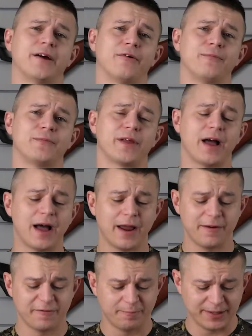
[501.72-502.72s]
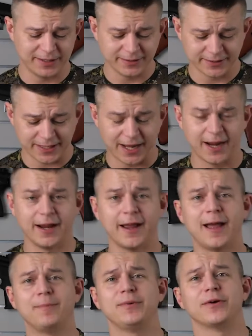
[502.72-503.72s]
now, I've been a
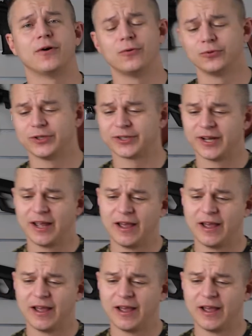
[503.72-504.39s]
happy owner